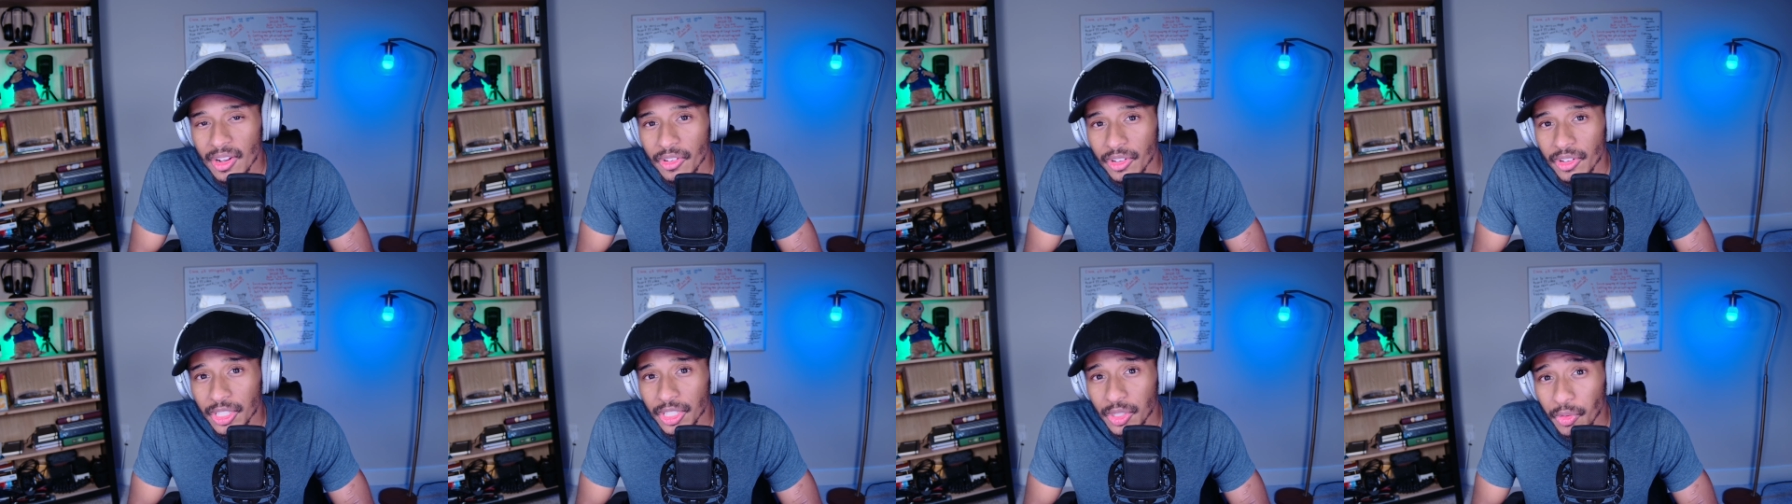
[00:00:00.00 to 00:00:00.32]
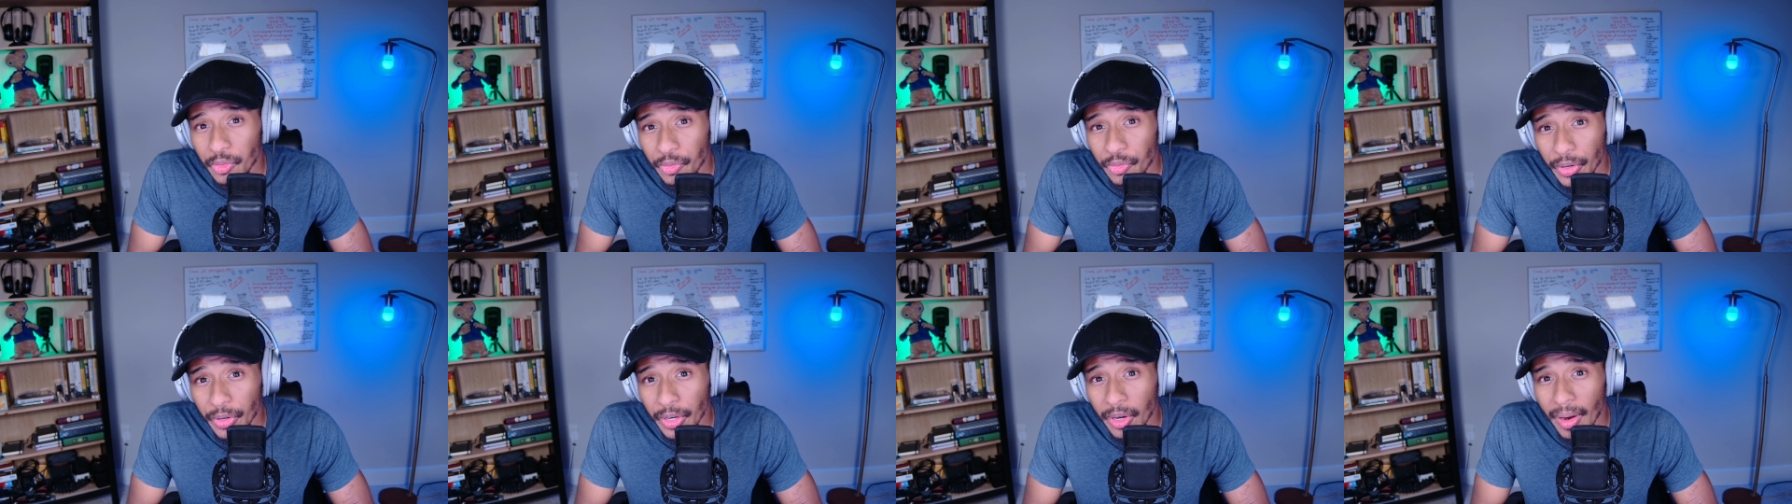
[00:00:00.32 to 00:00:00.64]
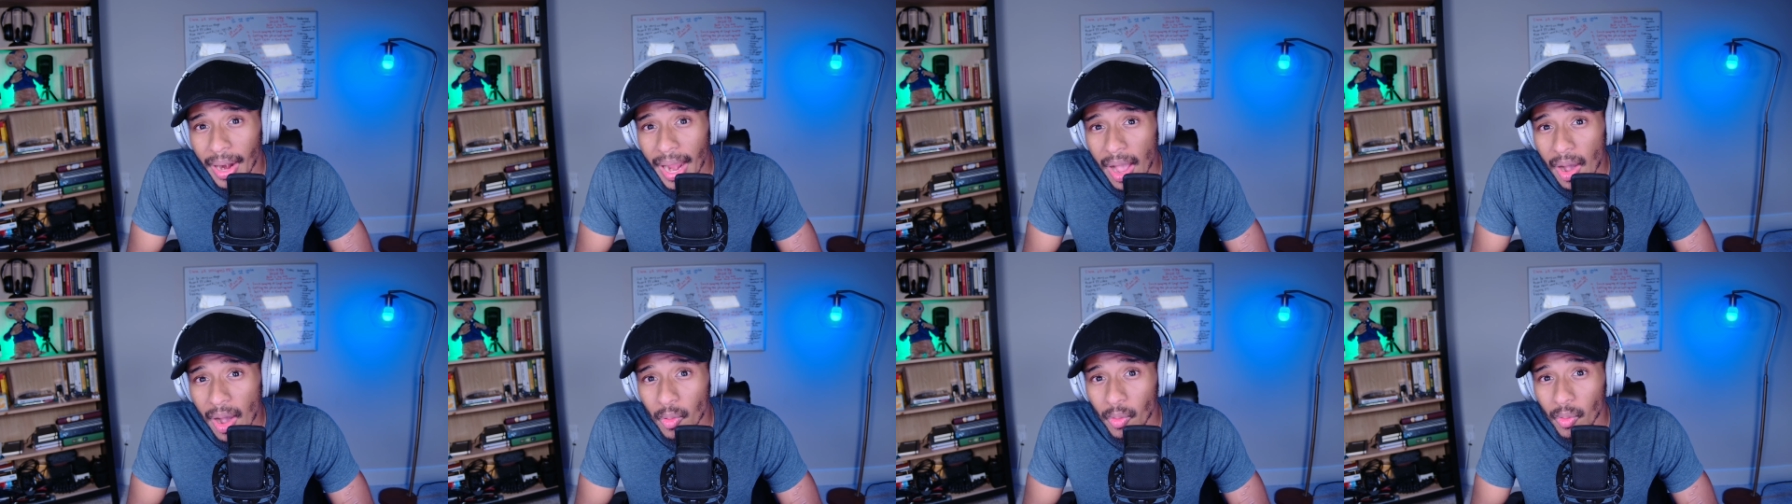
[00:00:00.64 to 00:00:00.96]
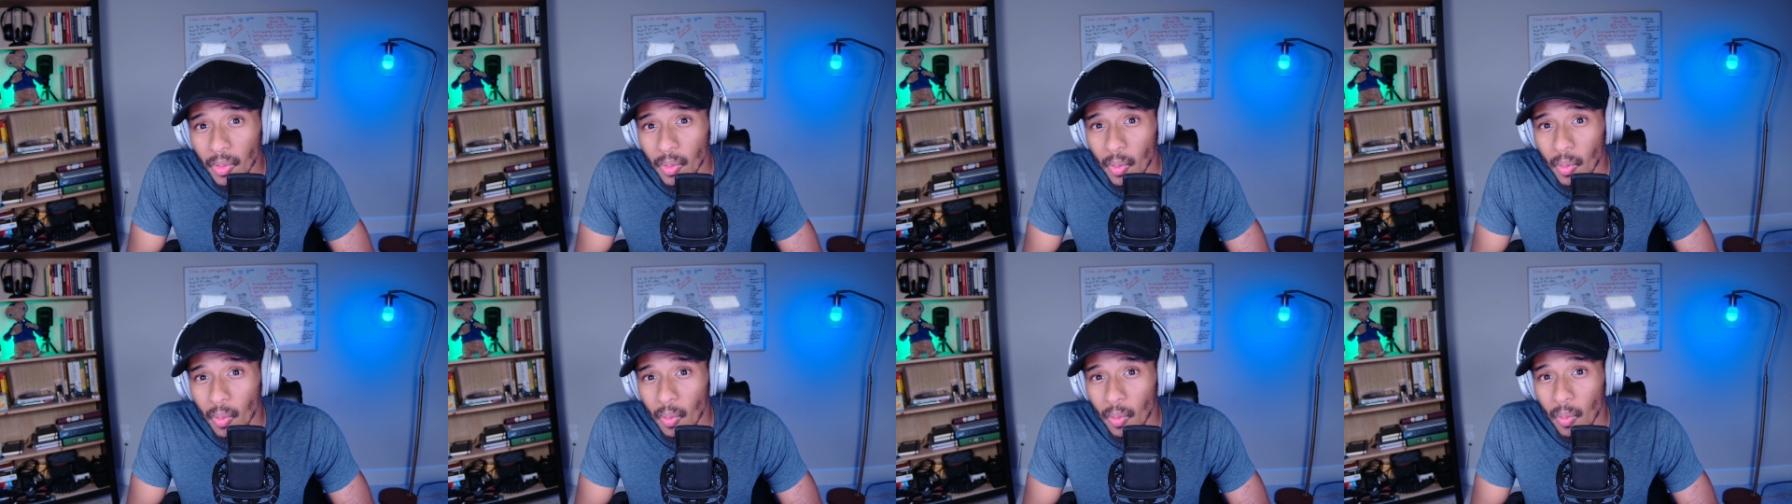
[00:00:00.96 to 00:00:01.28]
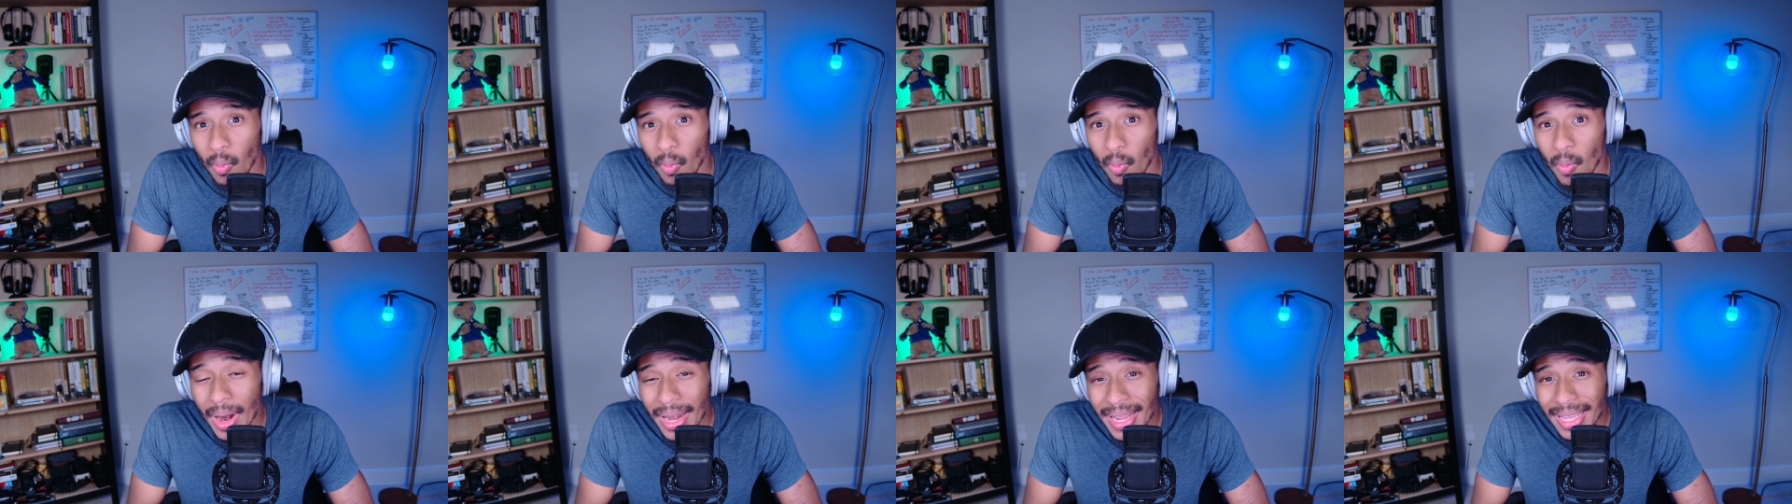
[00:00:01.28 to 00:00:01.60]
So figure out
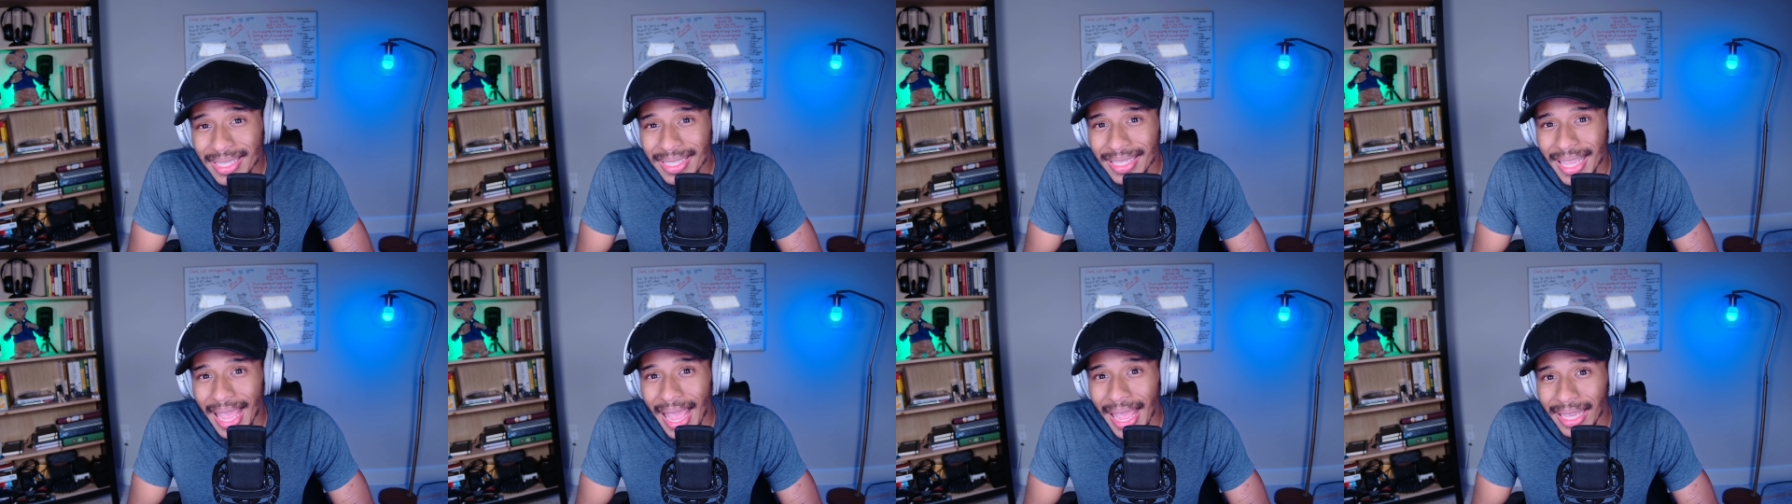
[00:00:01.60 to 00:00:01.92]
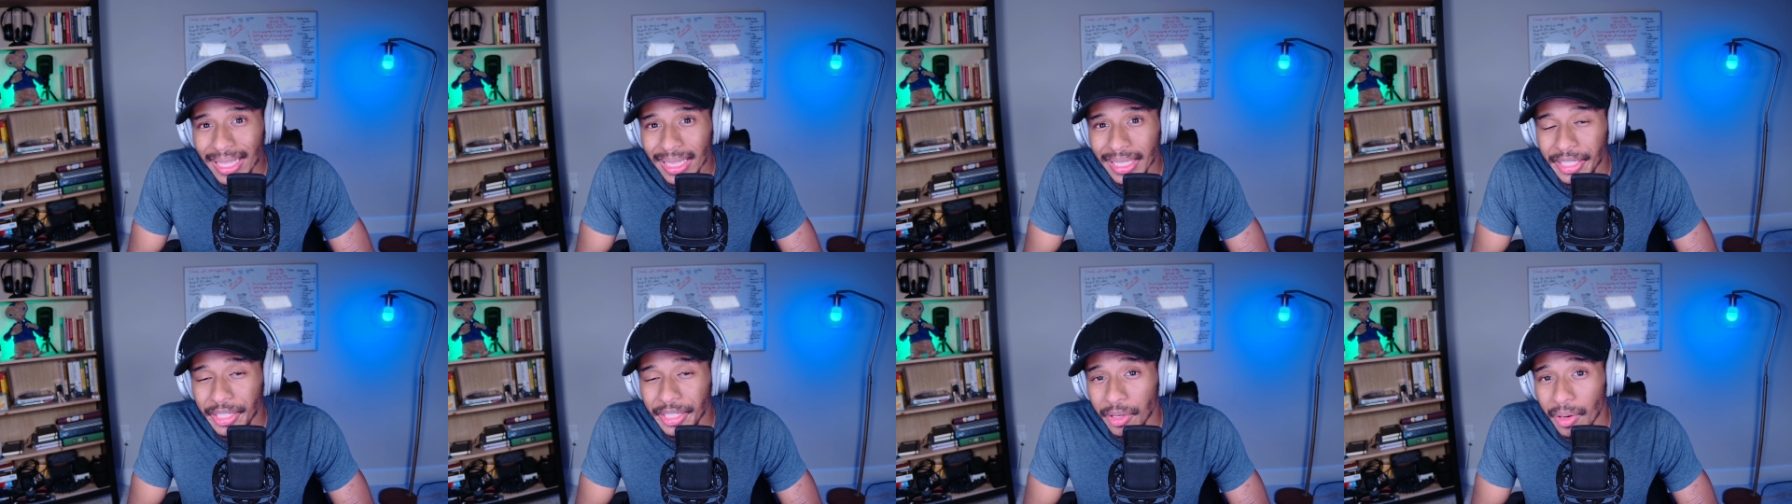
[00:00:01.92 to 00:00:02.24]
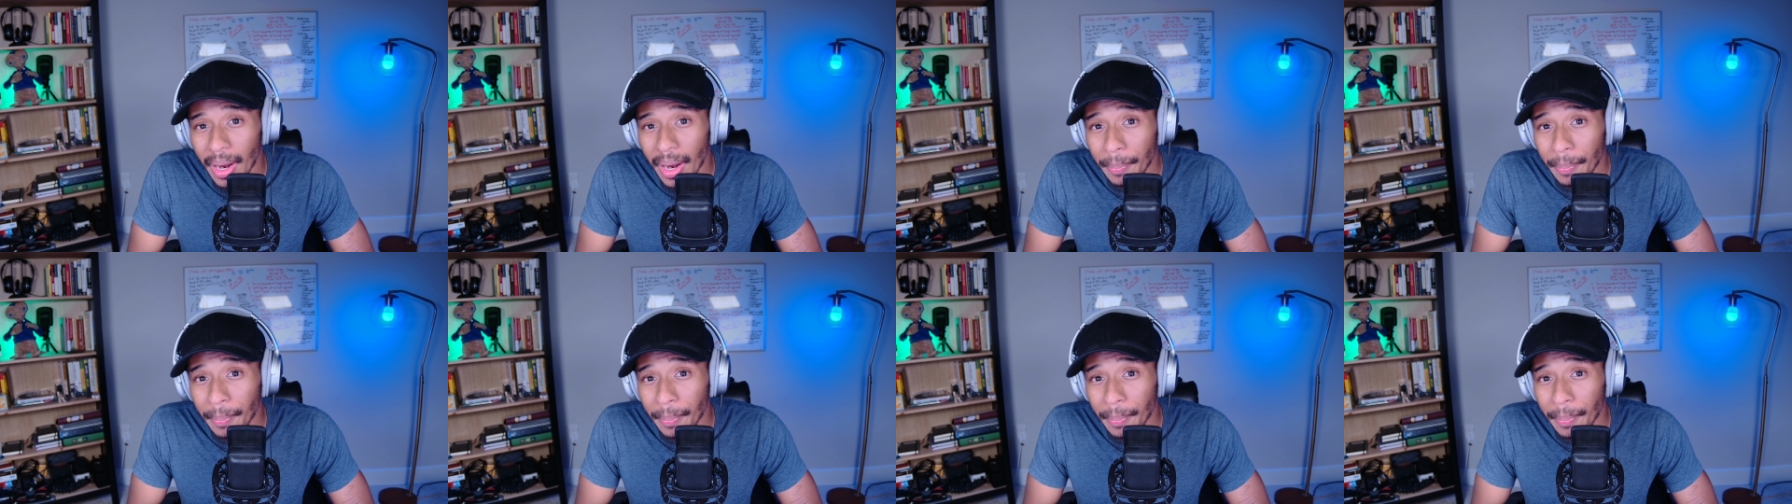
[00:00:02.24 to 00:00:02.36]
what exactly you're